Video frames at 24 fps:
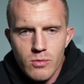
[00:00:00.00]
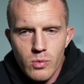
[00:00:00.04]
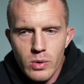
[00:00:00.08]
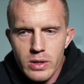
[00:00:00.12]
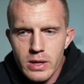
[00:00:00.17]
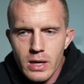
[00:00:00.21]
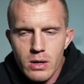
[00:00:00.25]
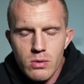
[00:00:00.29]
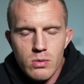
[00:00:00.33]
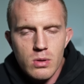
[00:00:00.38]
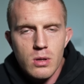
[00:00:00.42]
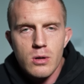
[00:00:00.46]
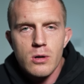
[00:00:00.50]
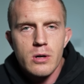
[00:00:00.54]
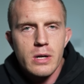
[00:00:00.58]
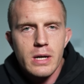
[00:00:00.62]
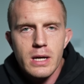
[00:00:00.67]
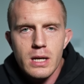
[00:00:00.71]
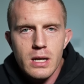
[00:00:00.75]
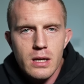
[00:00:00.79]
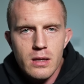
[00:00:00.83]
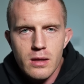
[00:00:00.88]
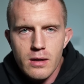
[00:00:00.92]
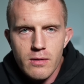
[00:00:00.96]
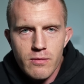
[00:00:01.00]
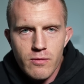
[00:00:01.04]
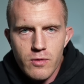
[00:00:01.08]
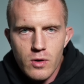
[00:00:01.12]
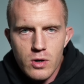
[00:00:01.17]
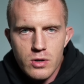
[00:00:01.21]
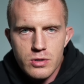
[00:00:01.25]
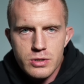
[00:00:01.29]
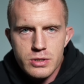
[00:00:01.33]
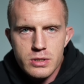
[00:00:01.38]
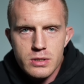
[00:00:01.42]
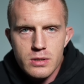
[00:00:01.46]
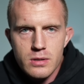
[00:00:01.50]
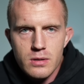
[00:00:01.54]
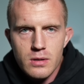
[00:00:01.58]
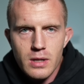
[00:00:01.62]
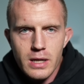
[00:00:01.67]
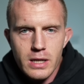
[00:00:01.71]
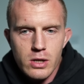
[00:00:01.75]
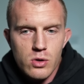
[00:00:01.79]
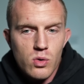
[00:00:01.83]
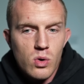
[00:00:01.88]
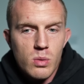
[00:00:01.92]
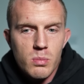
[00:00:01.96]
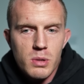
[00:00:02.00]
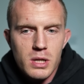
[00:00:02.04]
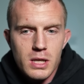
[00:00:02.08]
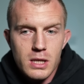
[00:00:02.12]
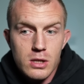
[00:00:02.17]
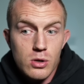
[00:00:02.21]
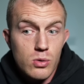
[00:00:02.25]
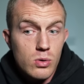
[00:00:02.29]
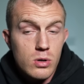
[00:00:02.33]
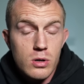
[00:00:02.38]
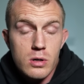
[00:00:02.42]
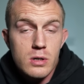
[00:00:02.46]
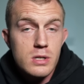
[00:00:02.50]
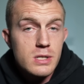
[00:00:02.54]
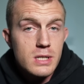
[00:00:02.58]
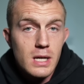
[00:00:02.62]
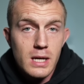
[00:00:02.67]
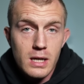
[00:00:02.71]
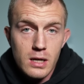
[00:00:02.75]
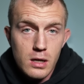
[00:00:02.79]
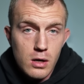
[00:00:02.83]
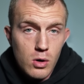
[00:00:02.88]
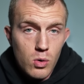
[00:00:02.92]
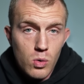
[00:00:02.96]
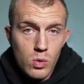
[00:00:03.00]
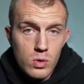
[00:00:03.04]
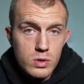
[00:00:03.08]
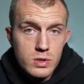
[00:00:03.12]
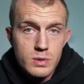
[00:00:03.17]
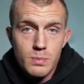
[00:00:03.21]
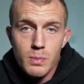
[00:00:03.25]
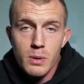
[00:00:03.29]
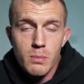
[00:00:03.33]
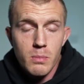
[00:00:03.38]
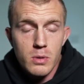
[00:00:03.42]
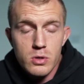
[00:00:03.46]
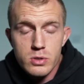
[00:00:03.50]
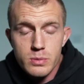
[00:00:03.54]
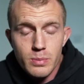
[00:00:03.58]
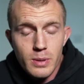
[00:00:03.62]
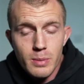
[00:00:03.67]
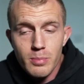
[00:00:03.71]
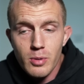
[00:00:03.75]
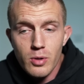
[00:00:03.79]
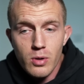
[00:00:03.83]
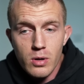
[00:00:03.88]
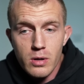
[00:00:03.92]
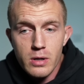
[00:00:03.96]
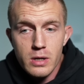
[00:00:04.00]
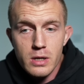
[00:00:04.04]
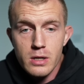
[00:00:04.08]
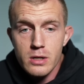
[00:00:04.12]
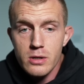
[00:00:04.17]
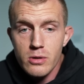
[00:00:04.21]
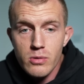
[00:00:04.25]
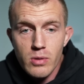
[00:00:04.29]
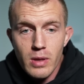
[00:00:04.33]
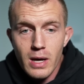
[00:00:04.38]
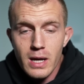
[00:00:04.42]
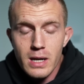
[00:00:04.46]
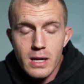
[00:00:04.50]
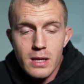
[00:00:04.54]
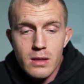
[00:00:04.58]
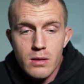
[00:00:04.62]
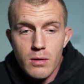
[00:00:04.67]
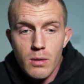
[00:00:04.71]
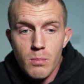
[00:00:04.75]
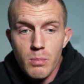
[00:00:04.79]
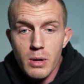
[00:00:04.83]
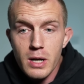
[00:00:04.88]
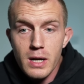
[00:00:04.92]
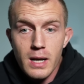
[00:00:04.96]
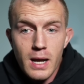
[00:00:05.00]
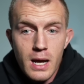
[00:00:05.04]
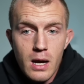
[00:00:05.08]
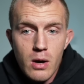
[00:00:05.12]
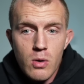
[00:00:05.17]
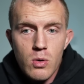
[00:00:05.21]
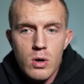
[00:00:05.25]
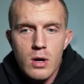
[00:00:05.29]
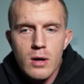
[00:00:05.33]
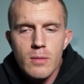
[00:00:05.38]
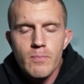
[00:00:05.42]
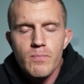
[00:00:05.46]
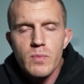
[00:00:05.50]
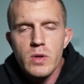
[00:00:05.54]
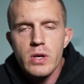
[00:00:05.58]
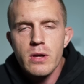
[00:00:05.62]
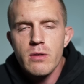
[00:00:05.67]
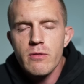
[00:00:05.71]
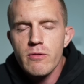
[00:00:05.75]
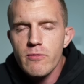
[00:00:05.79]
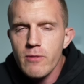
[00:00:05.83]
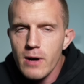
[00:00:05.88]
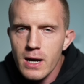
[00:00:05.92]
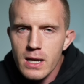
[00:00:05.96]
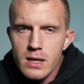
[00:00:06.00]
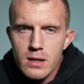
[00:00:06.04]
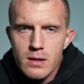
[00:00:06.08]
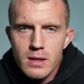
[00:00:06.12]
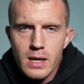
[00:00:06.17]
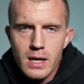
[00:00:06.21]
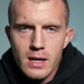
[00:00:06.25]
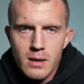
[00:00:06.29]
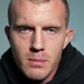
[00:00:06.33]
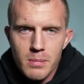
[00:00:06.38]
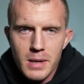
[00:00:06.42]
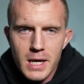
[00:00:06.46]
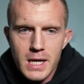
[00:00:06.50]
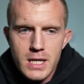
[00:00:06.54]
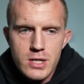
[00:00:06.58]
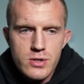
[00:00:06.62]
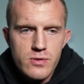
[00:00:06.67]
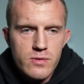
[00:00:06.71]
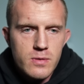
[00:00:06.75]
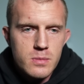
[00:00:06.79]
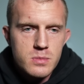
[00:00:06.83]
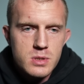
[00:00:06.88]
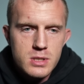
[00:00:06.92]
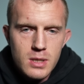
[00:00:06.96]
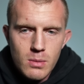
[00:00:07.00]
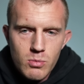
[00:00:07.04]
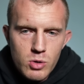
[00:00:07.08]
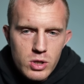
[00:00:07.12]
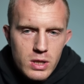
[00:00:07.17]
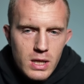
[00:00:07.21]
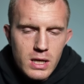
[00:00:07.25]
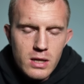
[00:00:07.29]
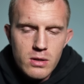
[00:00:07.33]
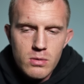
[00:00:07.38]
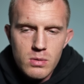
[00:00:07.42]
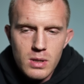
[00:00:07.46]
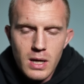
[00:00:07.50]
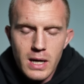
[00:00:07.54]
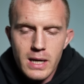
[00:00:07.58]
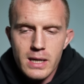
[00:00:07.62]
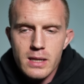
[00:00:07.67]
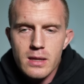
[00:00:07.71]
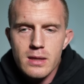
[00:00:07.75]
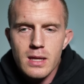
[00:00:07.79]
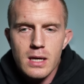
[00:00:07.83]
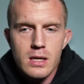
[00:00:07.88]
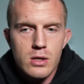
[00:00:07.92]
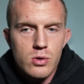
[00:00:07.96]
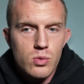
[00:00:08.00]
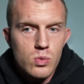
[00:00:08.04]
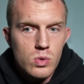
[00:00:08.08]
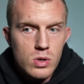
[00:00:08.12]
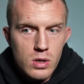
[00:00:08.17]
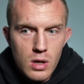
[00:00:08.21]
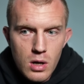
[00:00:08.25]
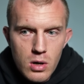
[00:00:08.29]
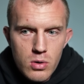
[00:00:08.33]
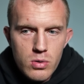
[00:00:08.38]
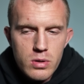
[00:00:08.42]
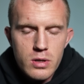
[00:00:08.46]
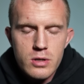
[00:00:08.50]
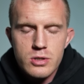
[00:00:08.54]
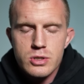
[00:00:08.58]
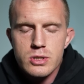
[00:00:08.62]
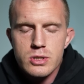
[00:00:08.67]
without learning anything first? Like normally you could take a course, but most people aren't going to do that either. But now you can find a landing page from someone that you like, that you know their